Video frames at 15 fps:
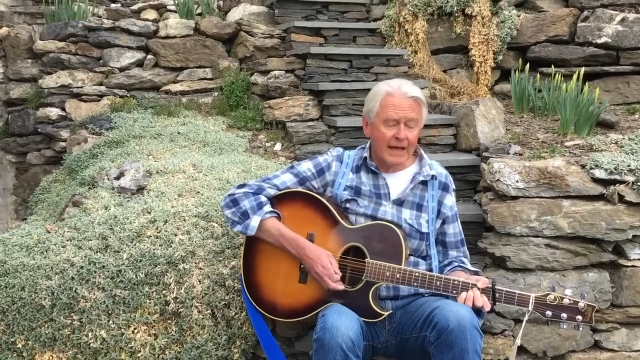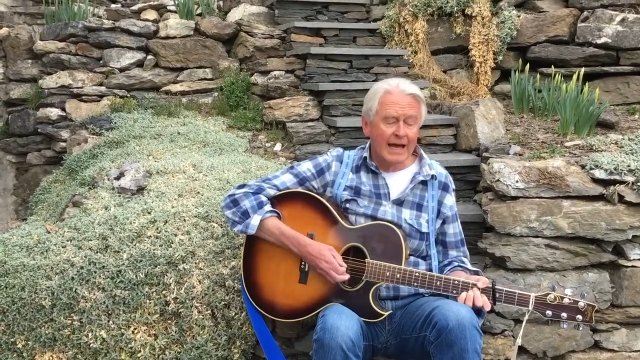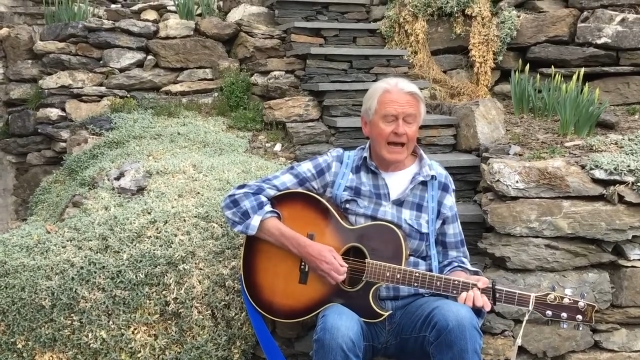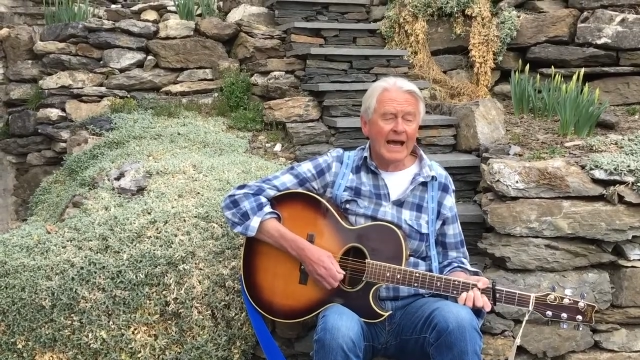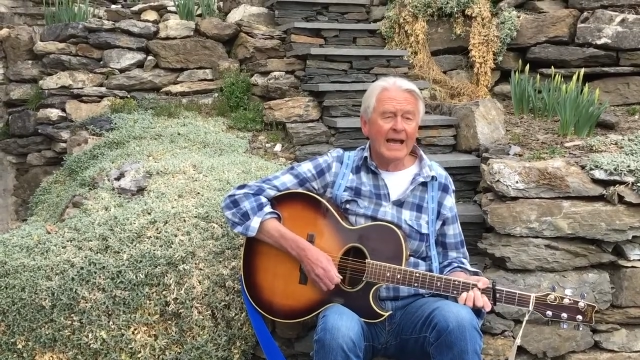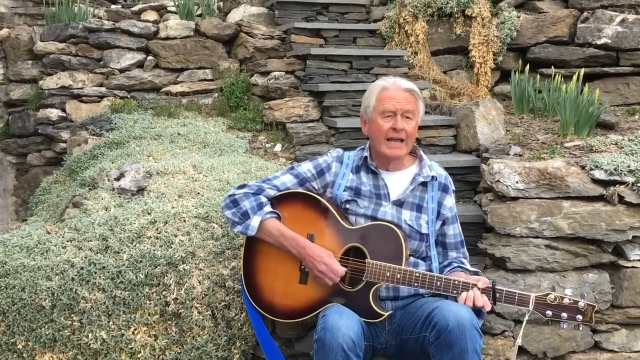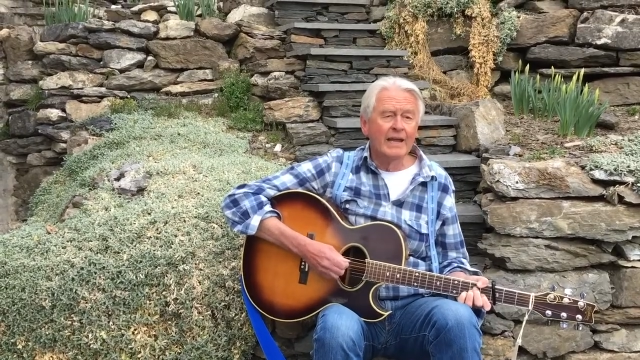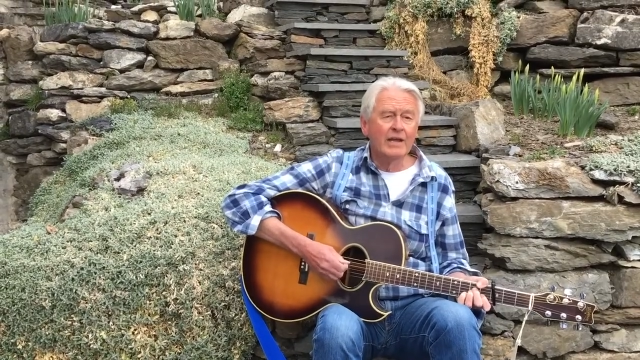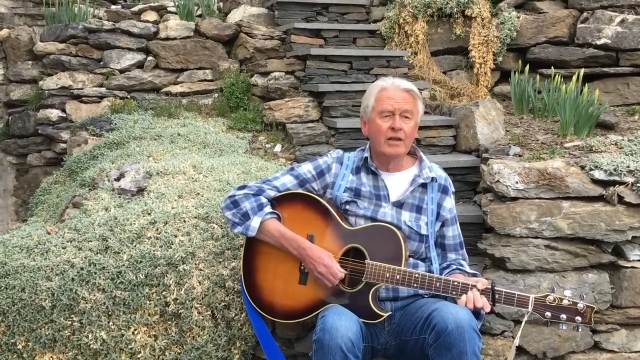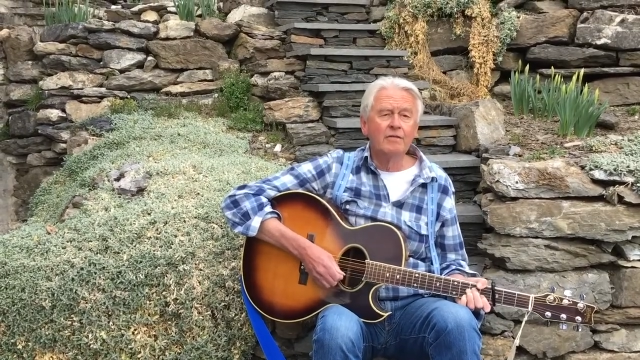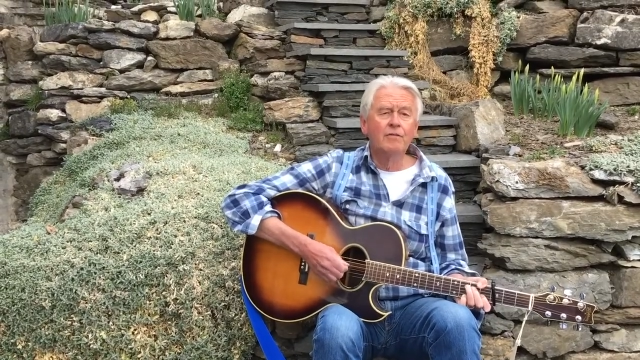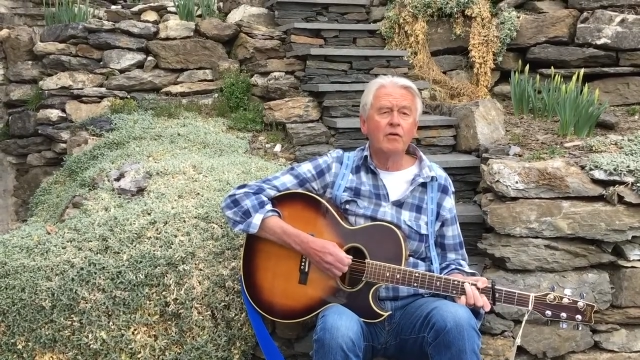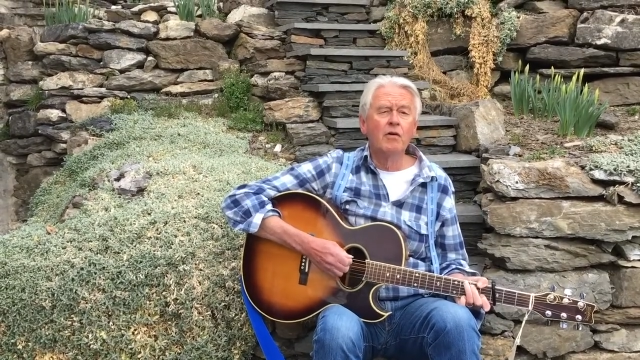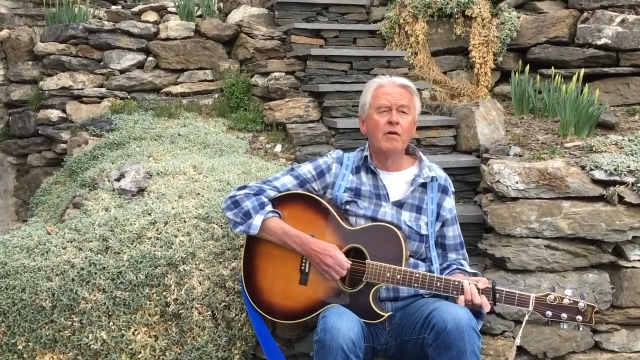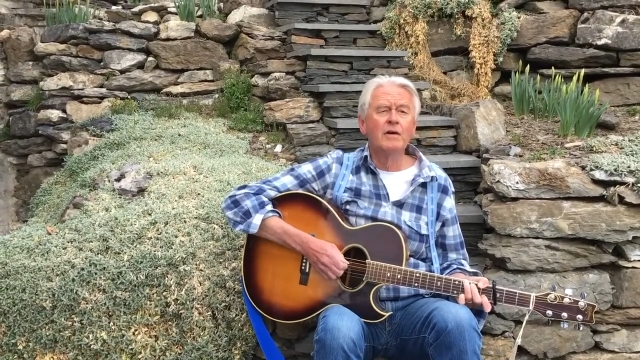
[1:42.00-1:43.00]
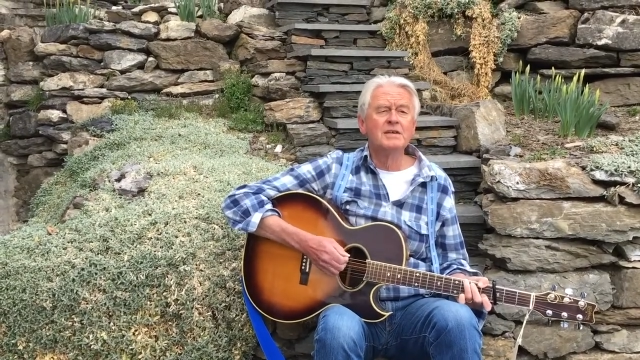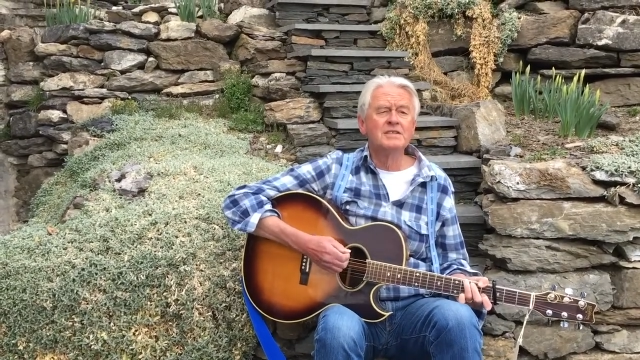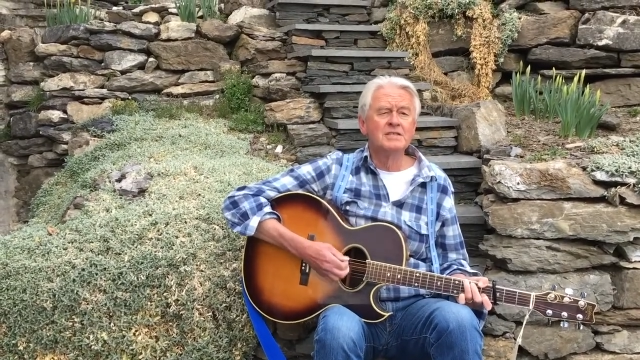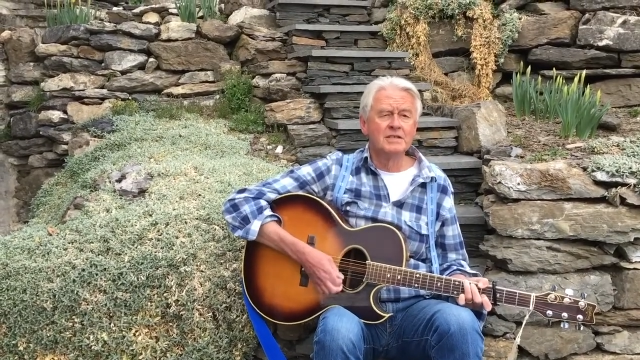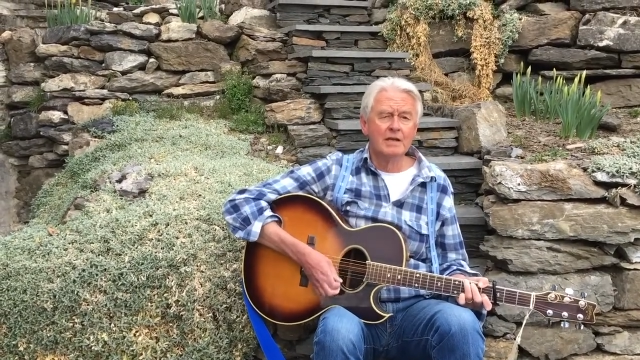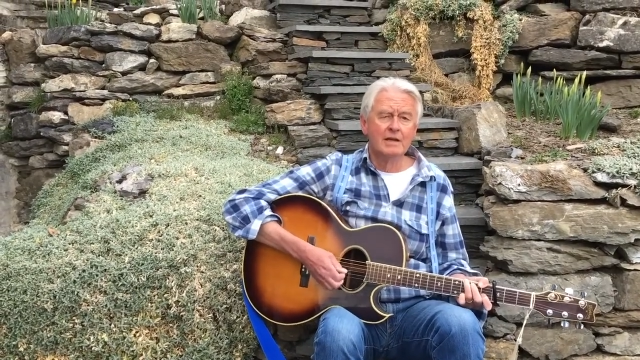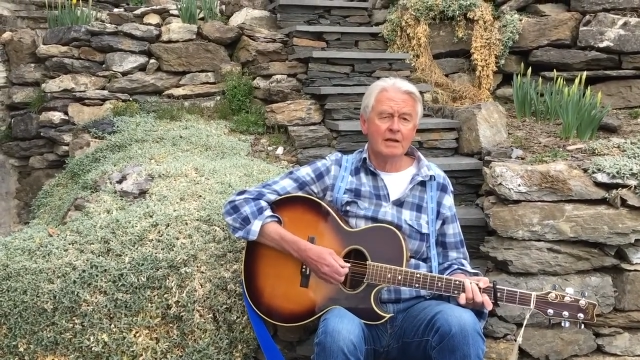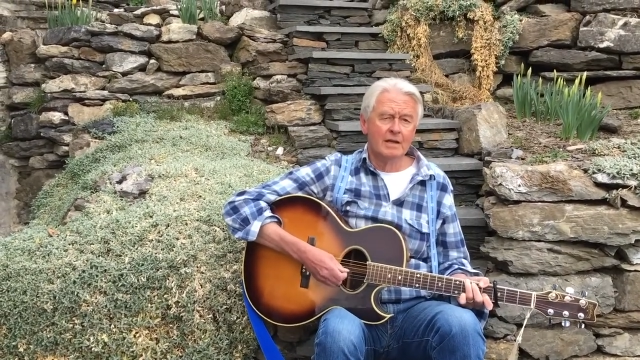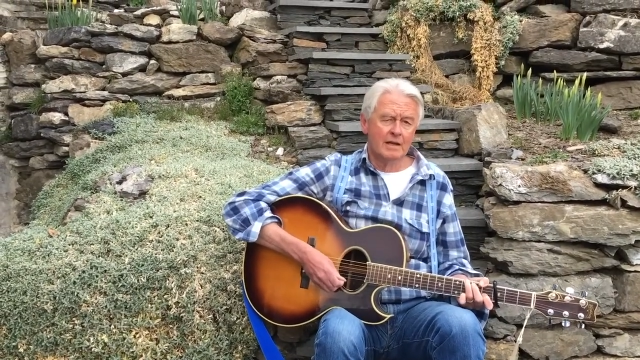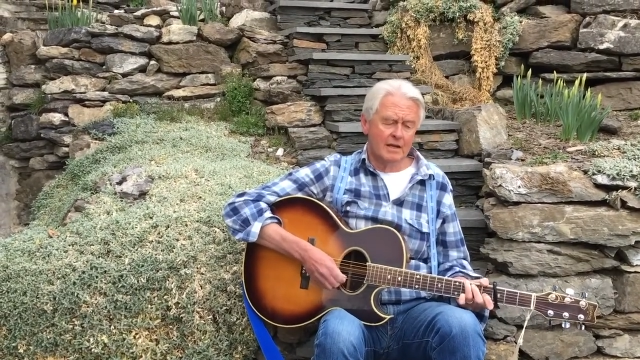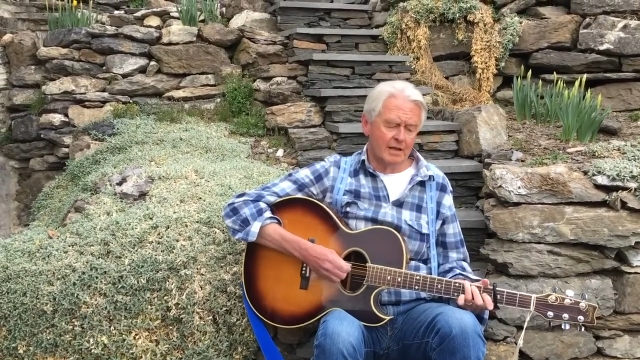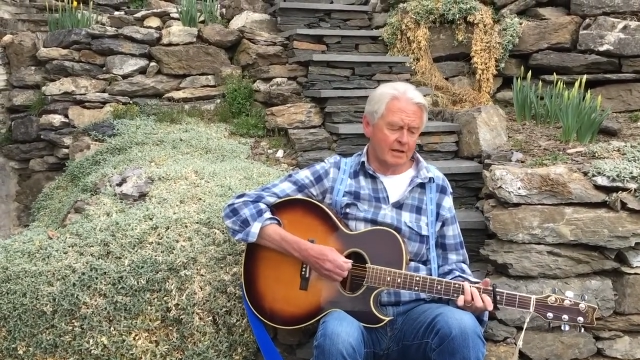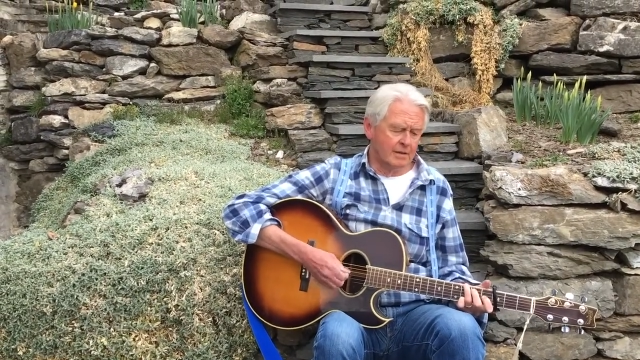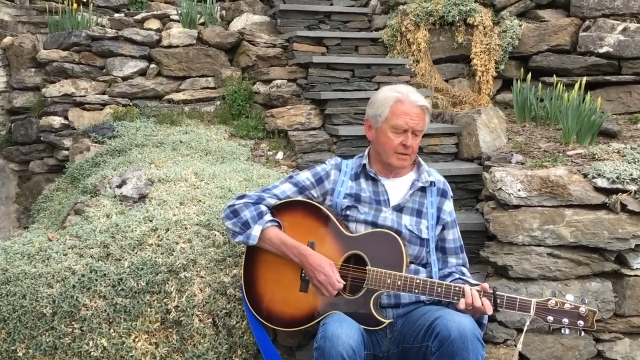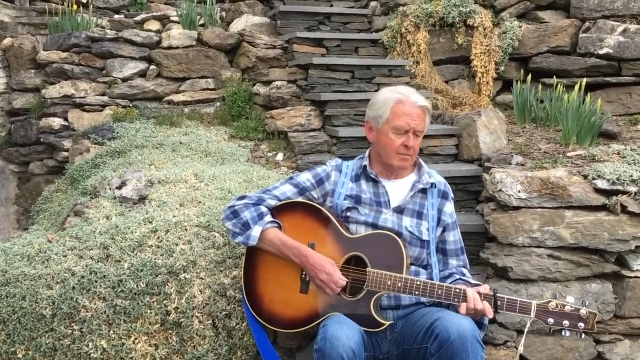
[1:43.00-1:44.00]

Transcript: I hear your voice in